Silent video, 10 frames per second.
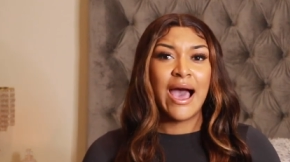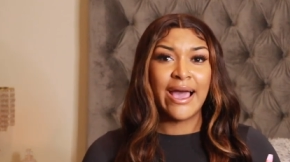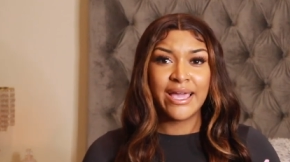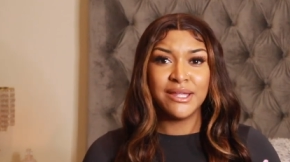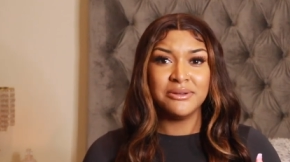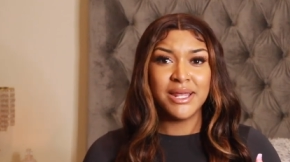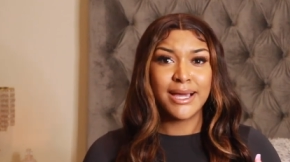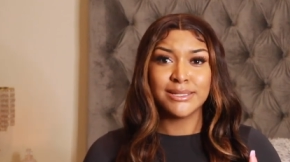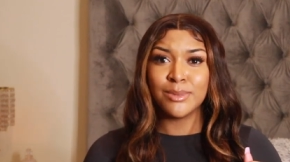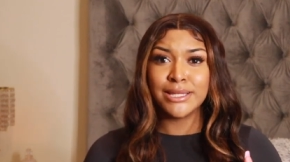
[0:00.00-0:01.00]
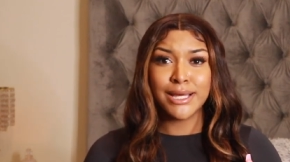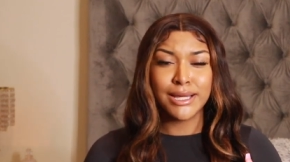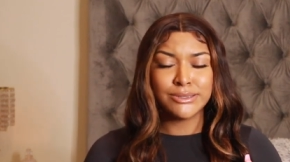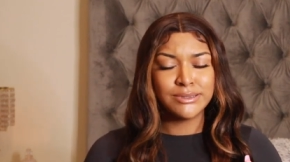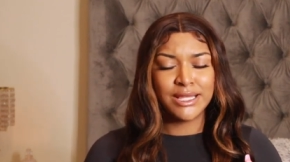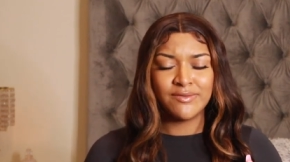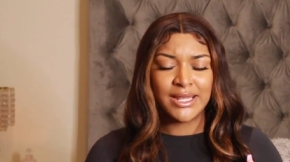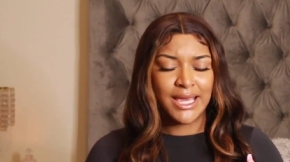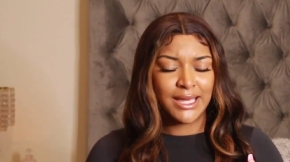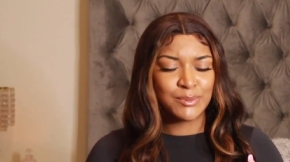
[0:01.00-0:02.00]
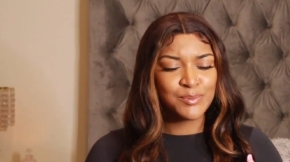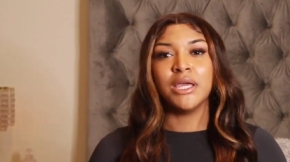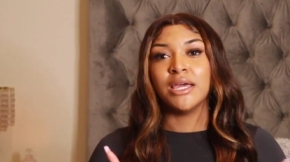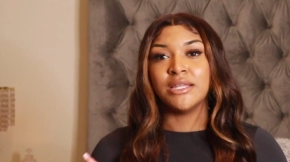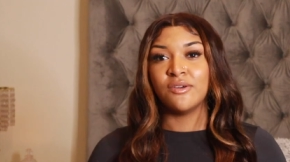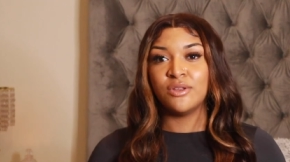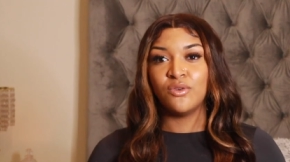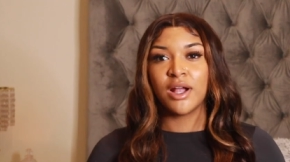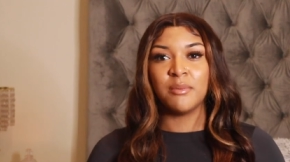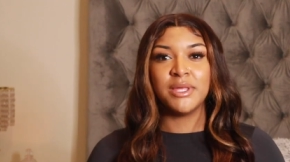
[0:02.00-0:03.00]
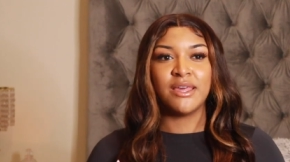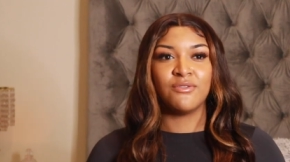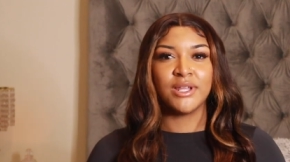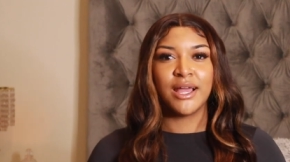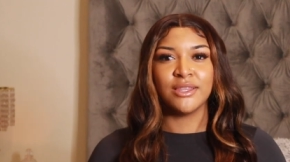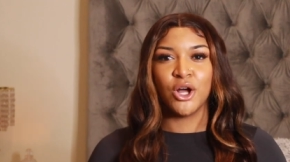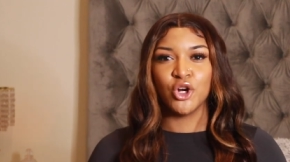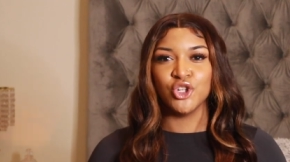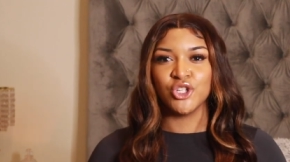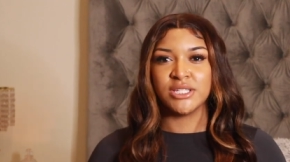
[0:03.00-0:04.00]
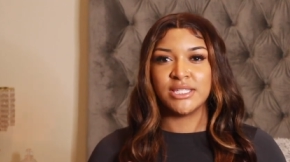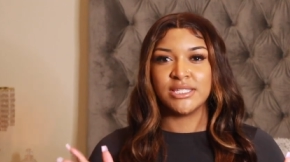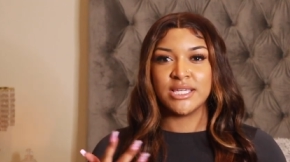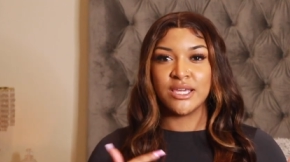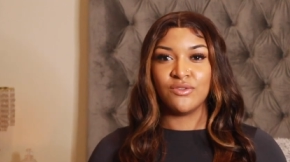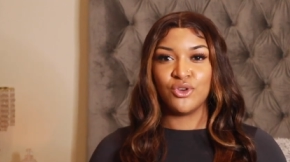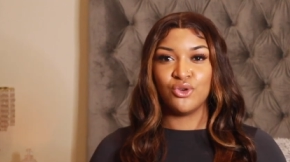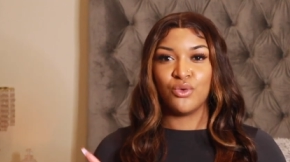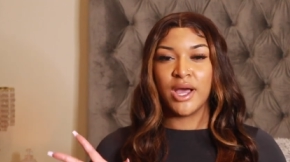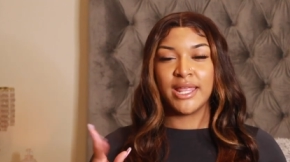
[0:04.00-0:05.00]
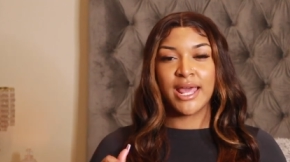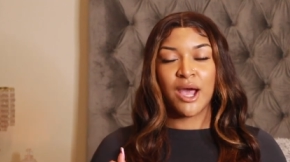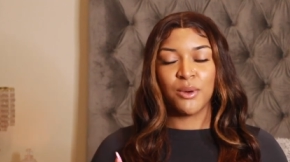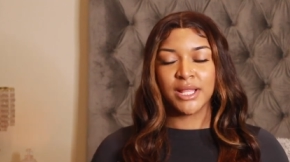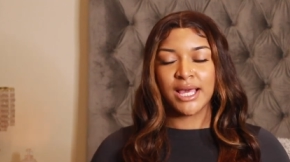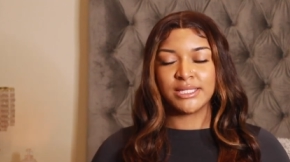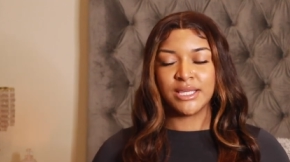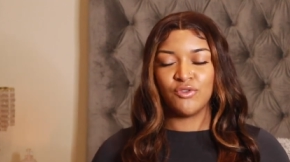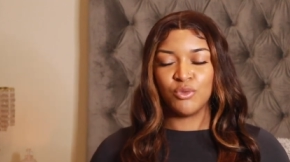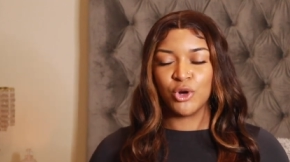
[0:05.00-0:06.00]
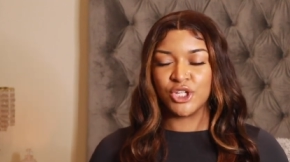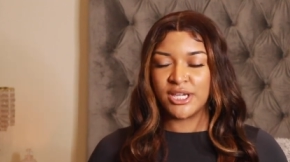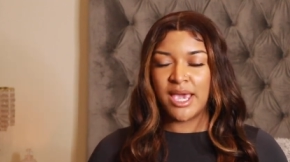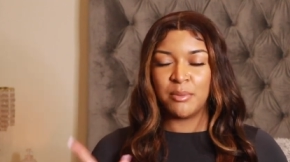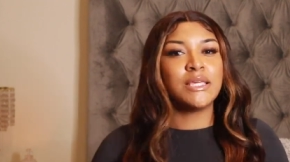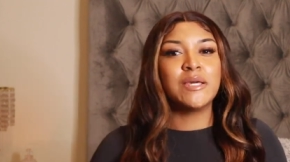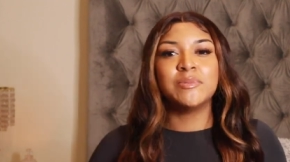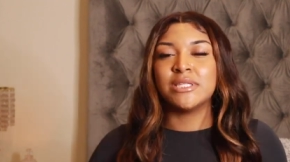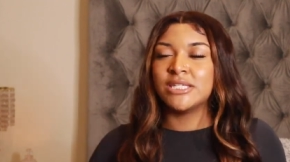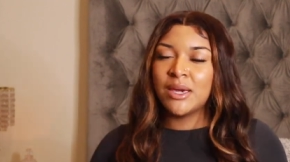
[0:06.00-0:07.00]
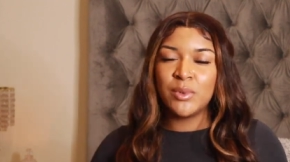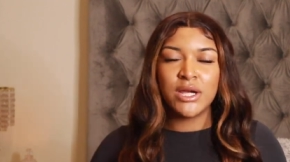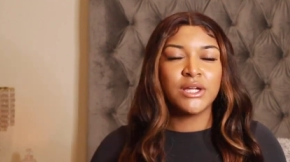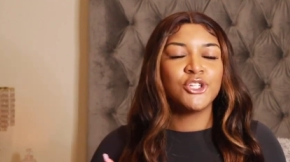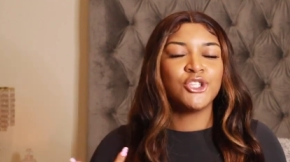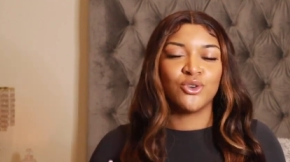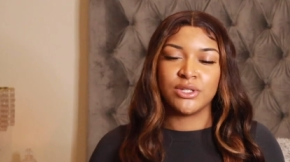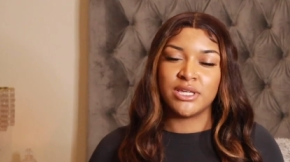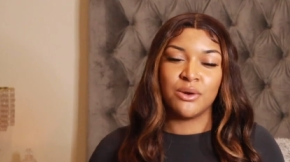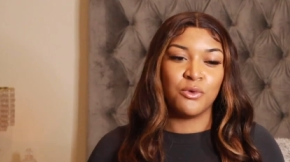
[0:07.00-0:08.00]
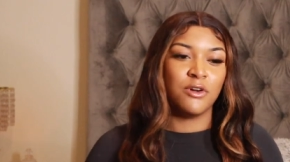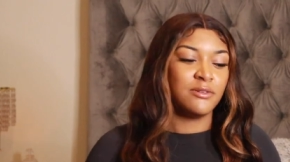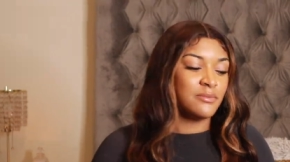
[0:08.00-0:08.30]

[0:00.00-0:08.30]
I can't do that because my thighs too thick for that. But yeah, definitely recommend that for like longer dresses to give you an hourglass and give you more shape. Gims the shaper, she's going to get more.